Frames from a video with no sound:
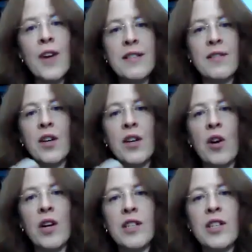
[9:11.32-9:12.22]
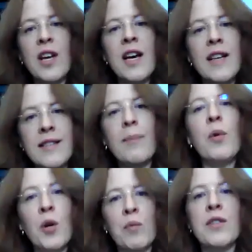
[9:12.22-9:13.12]
phase of the college at some
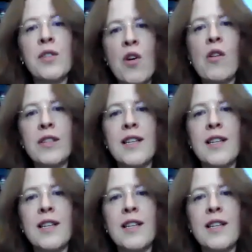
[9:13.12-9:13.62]
point was knocked